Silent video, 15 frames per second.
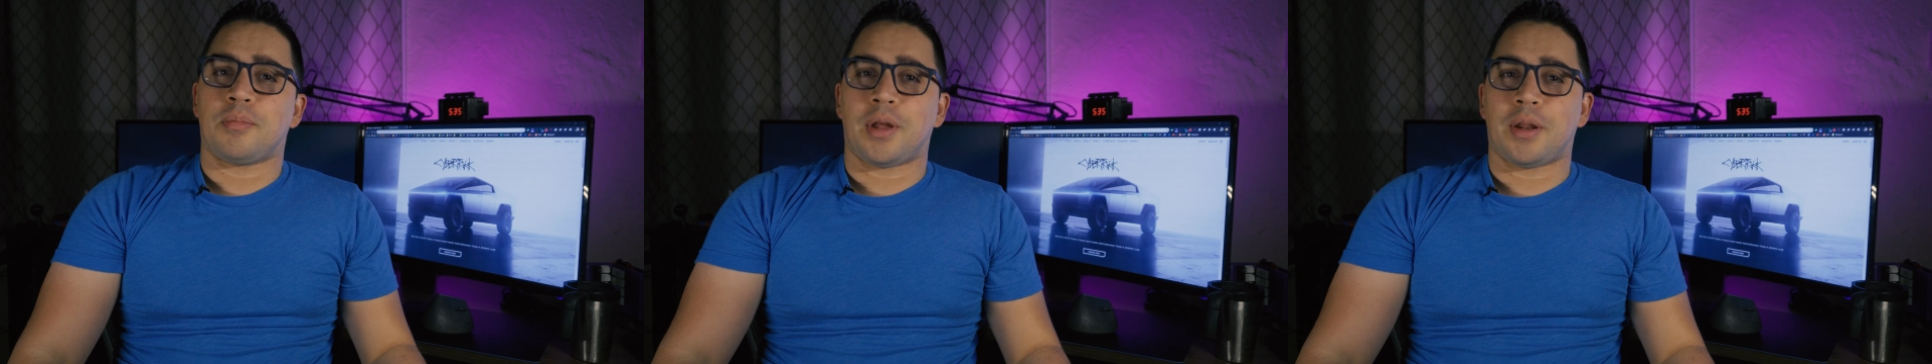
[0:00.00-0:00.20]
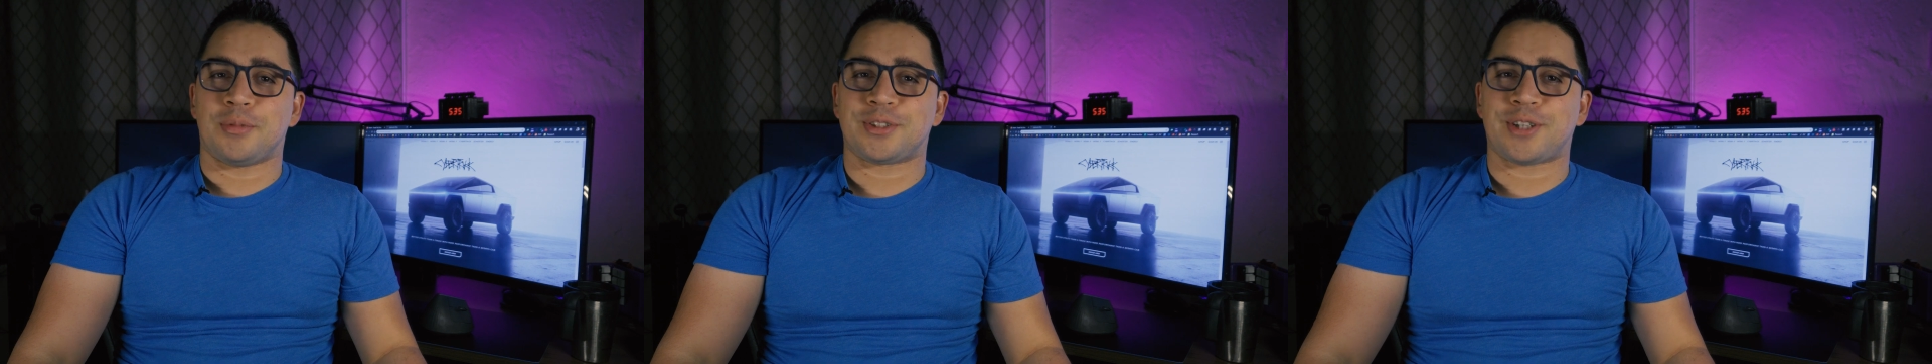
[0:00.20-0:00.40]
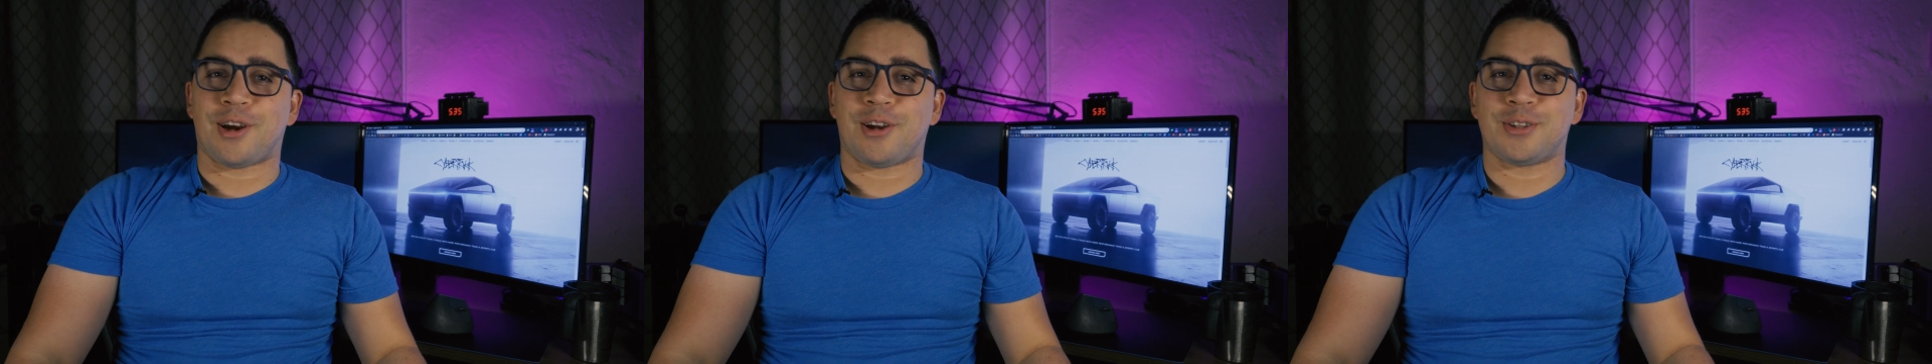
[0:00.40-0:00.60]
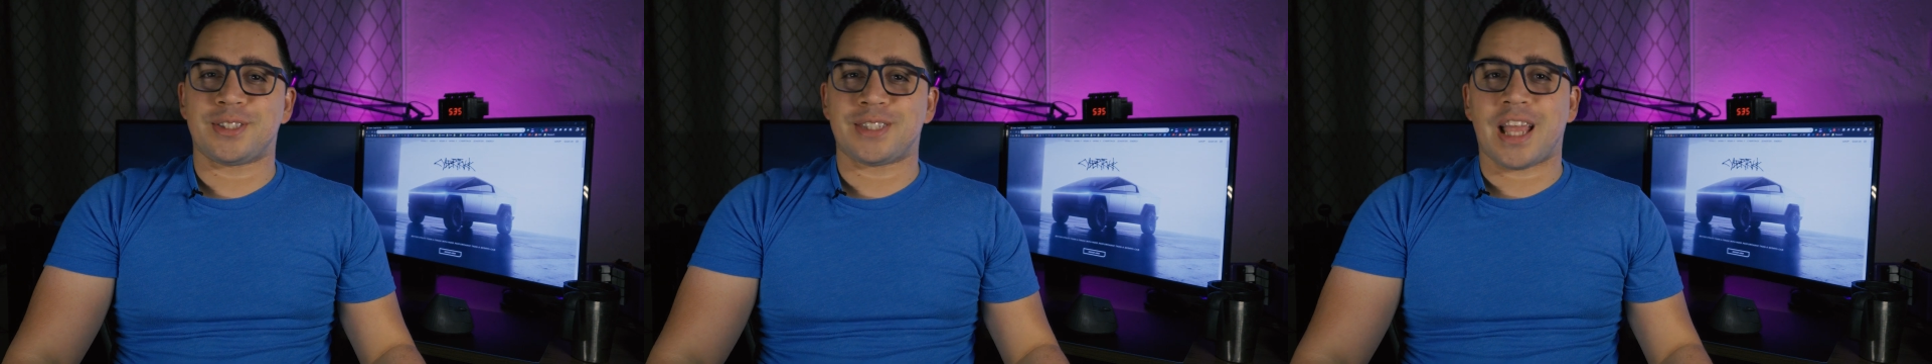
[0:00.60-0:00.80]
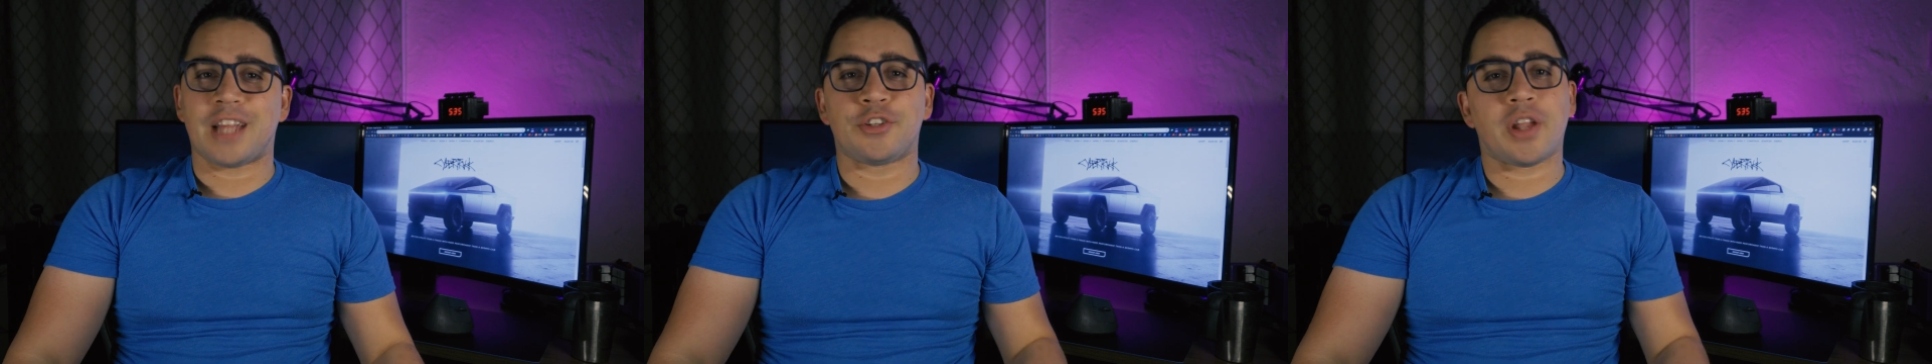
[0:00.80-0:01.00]
My name is
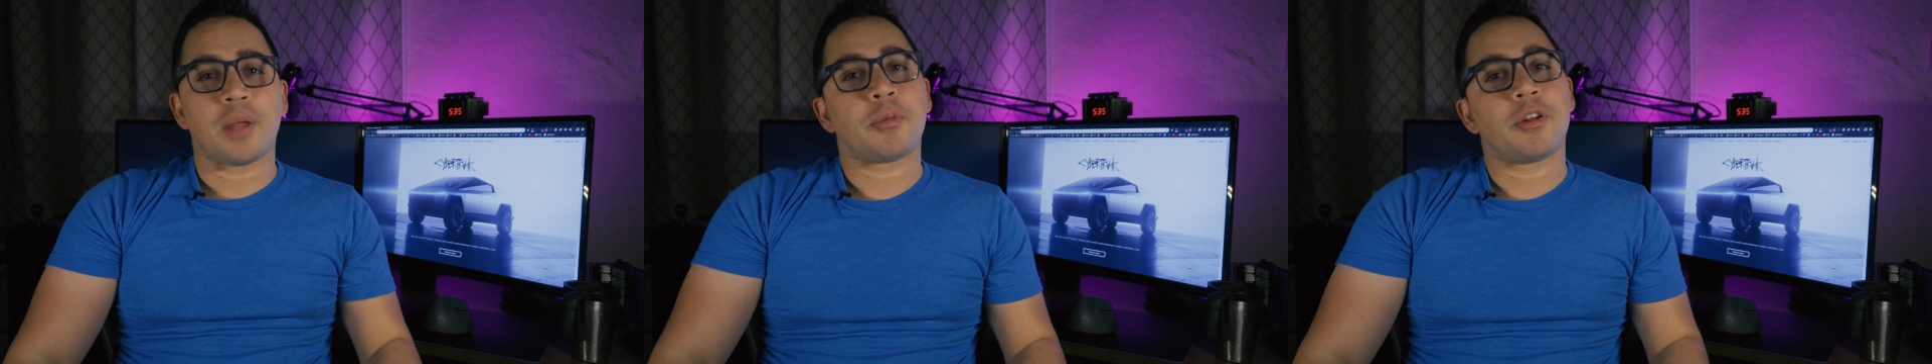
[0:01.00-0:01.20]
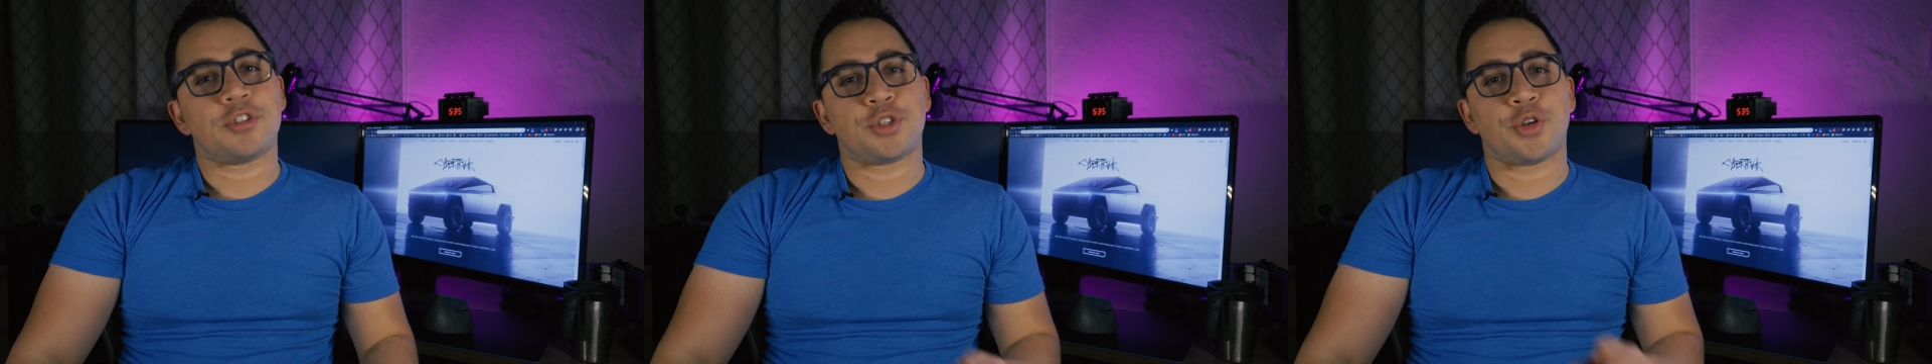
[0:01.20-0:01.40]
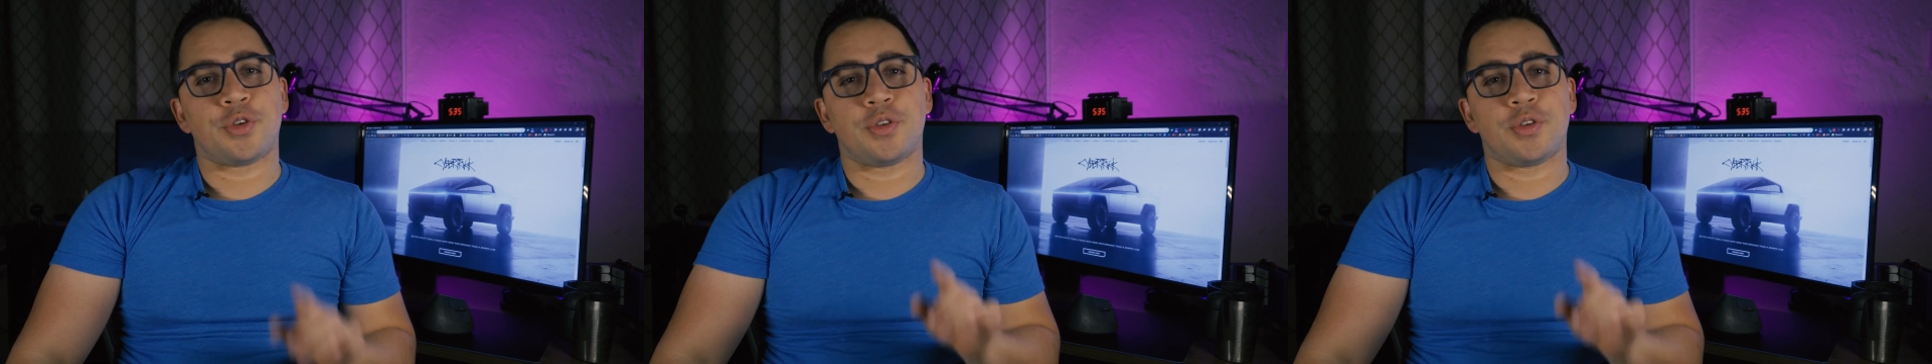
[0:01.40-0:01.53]
Carlos, and today I'm going to show